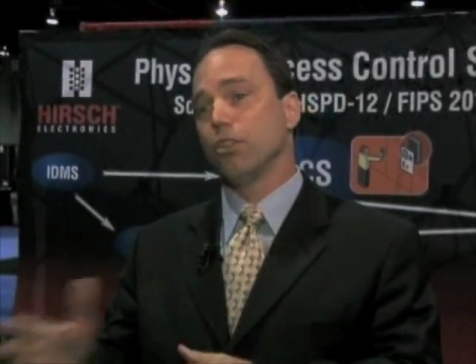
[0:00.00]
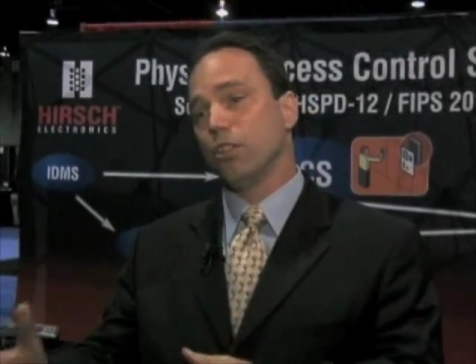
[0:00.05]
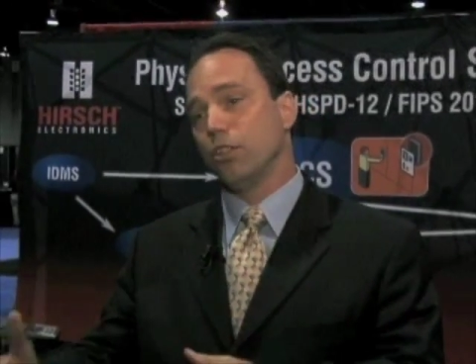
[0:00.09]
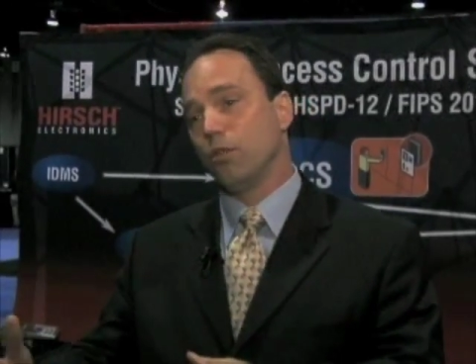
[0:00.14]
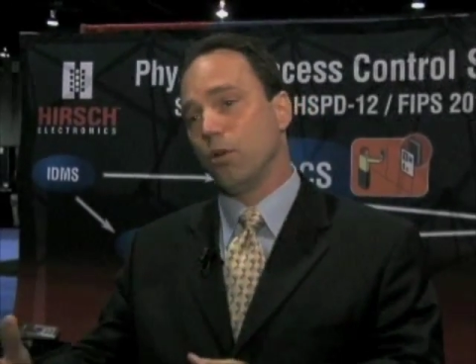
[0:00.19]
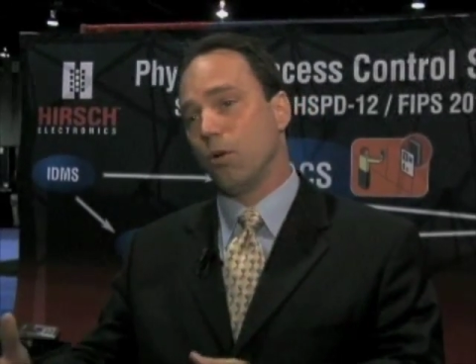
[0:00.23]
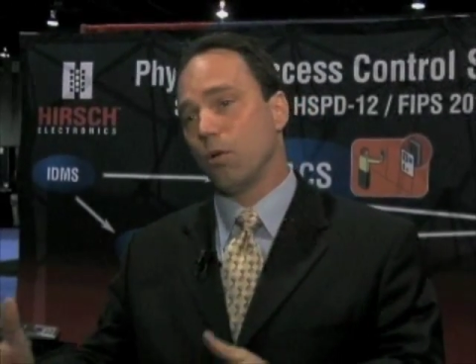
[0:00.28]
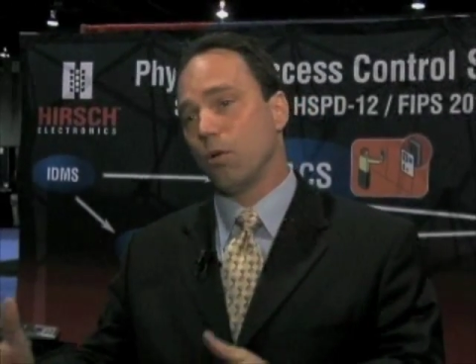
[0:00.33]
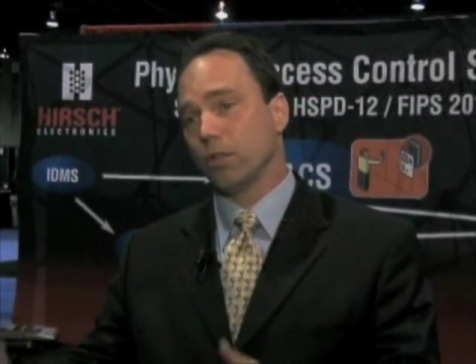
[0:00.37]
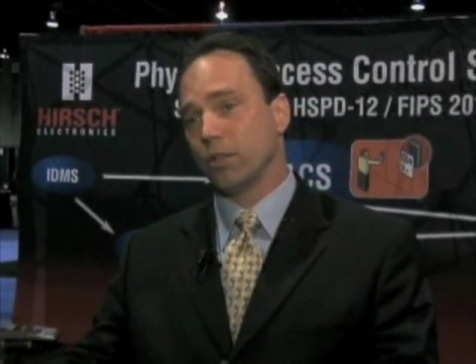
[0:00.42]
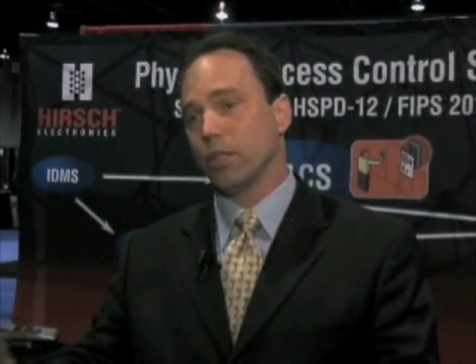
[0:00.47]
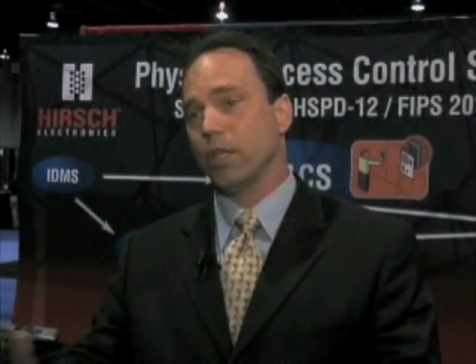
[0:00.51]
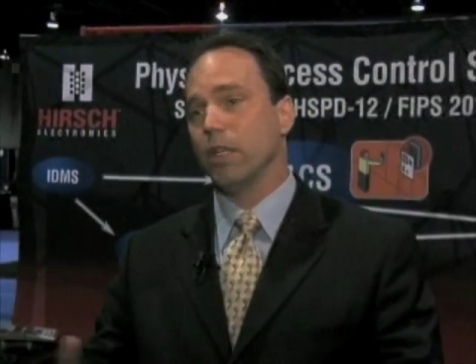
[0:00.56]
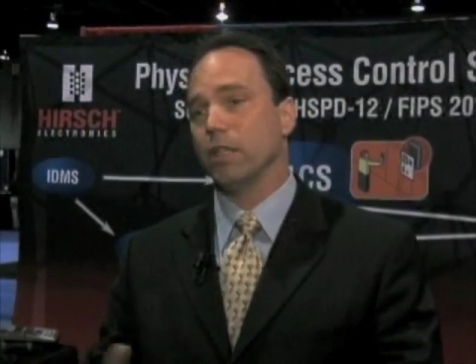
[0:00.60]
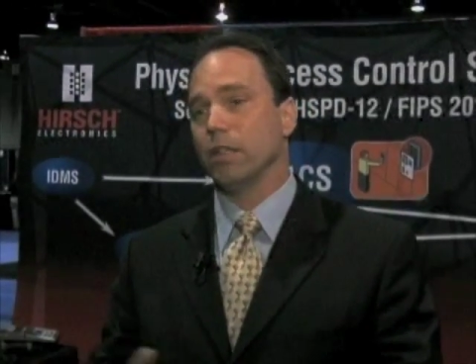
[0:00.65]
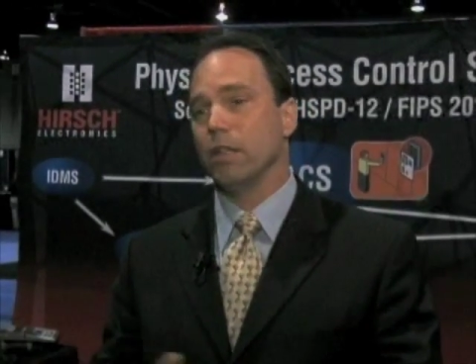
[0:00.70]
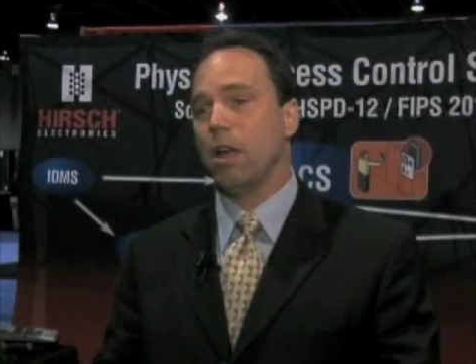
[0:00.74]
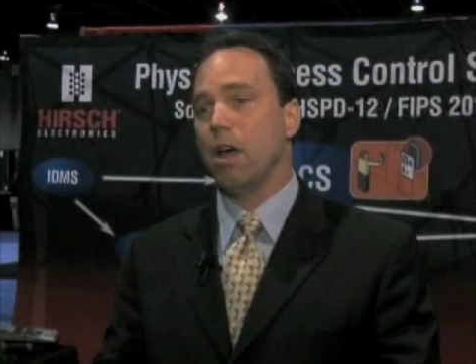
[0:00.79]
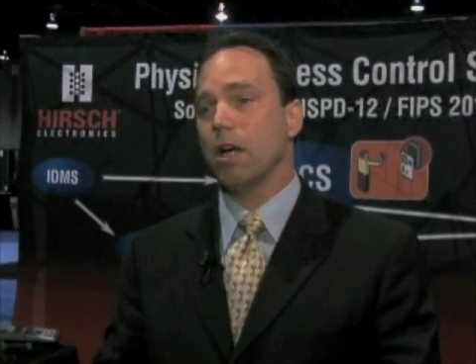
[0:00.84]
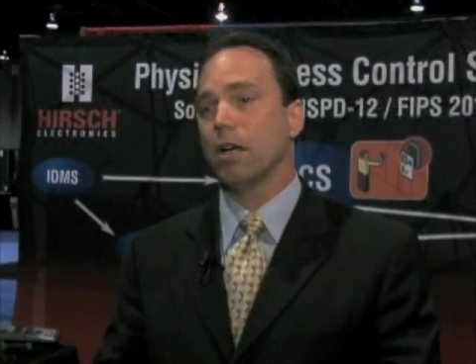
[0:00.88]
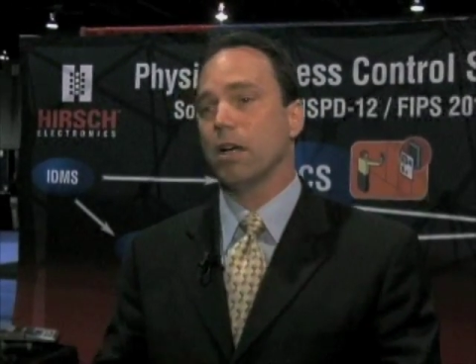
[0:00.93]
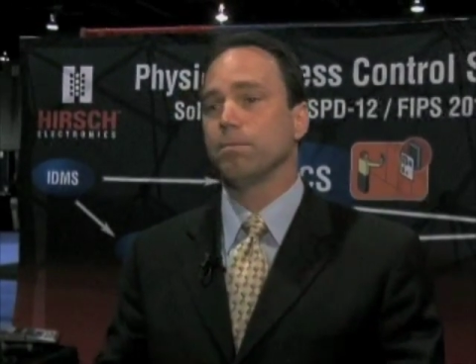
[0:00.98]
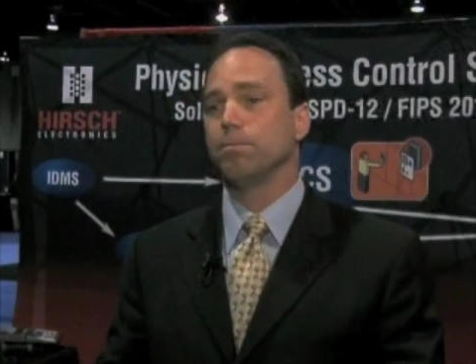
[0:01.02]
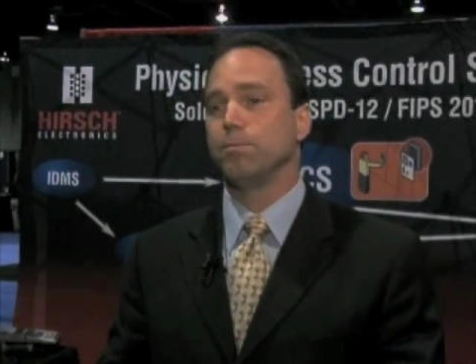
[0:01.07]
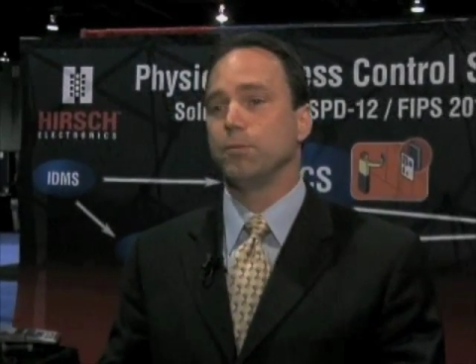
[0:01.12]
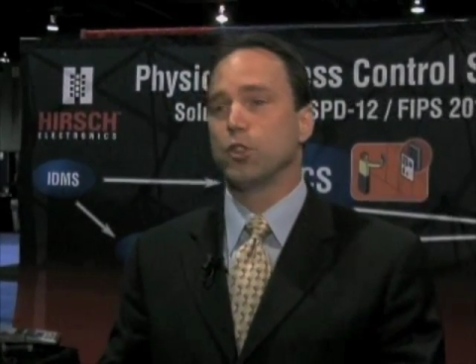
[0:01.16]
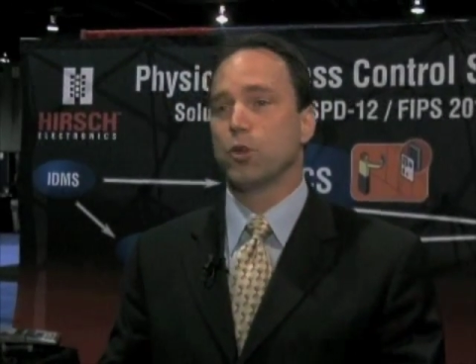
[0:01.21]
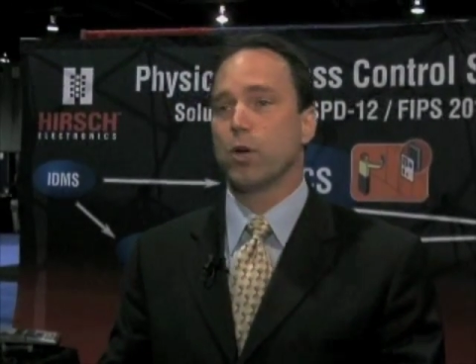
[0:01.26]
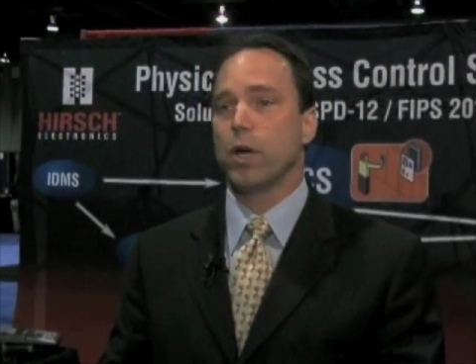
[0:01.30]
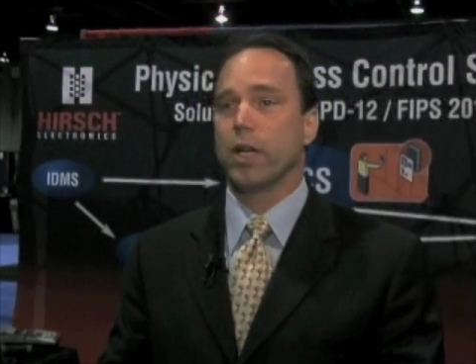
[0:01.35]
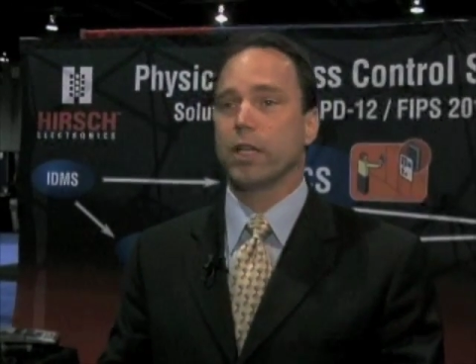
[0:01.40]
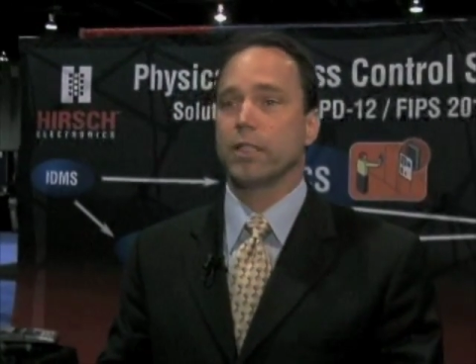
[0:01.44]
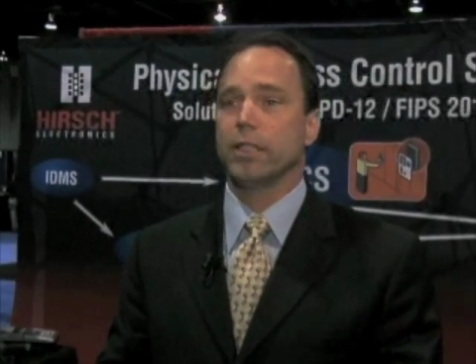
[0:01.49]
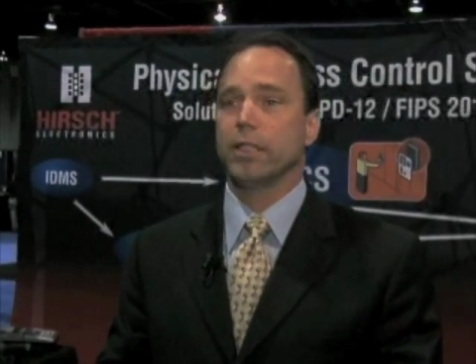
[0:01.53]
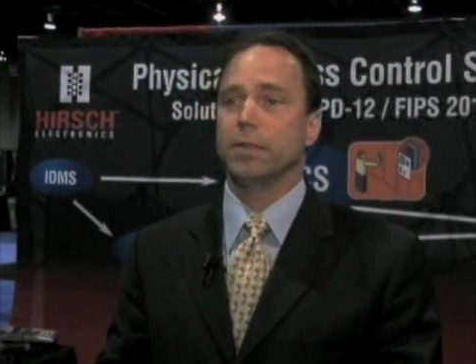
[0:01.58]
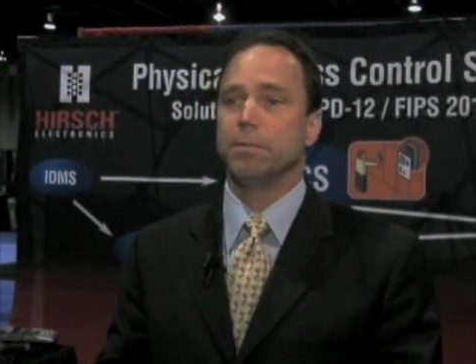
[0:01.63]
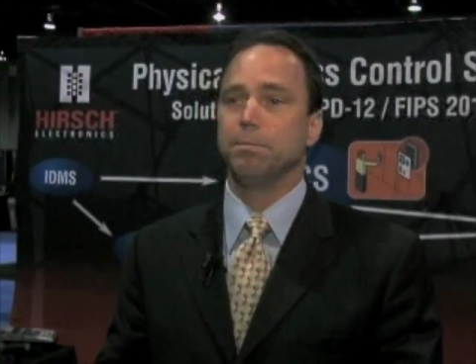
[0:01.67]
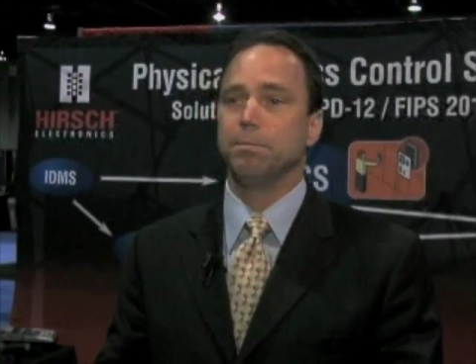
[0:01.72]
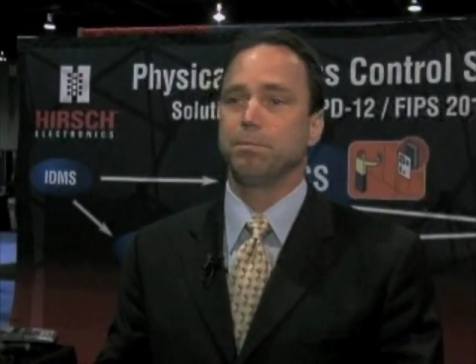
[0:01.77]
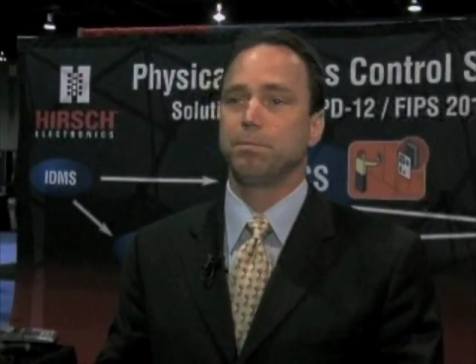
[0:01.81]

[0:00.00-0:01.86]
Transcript: the door to unlock directly.